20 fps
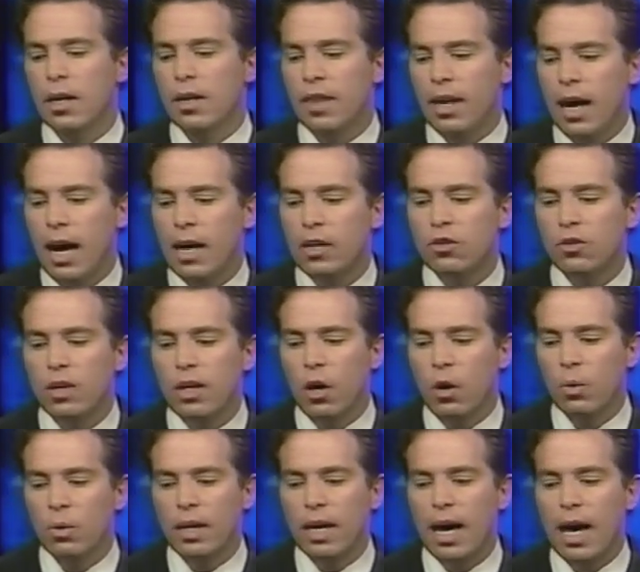They actually
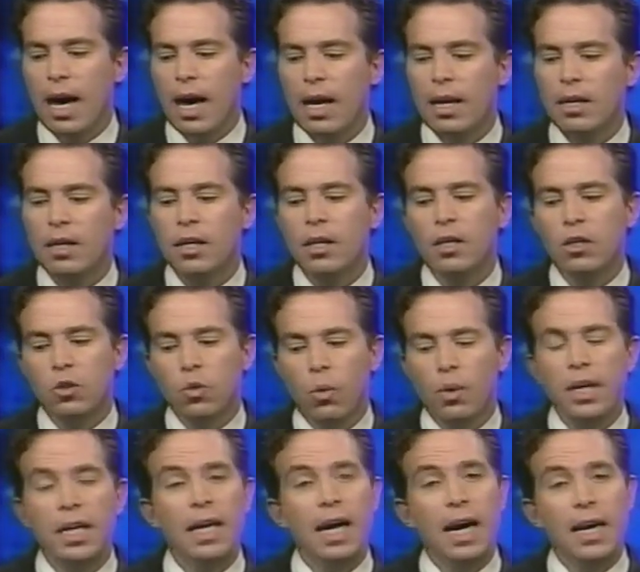only had
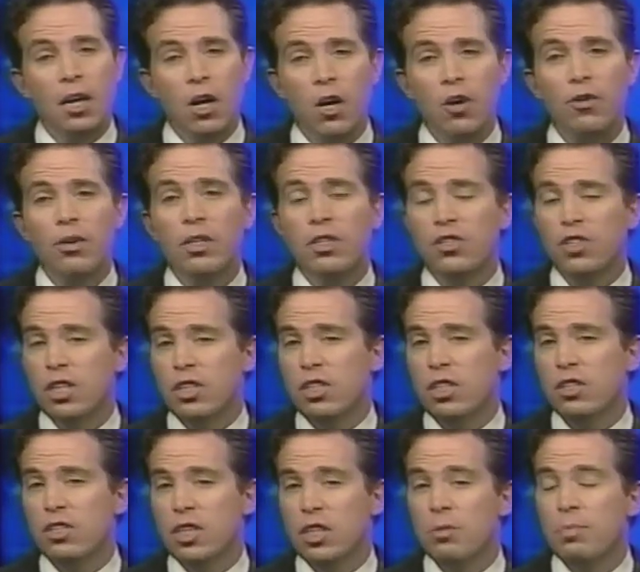
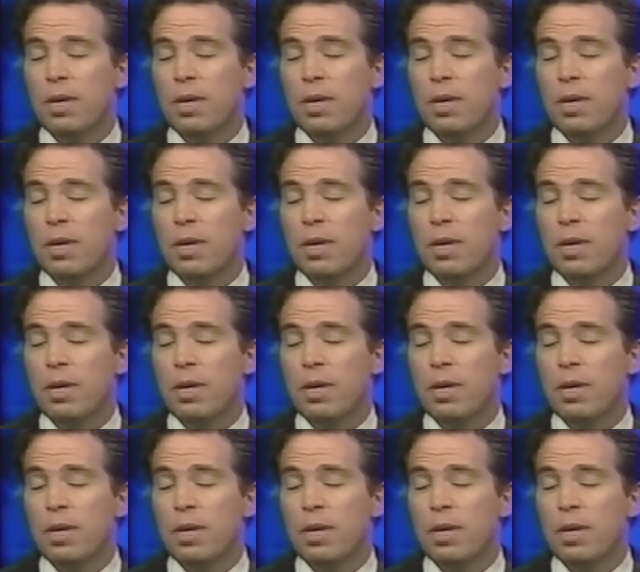2,966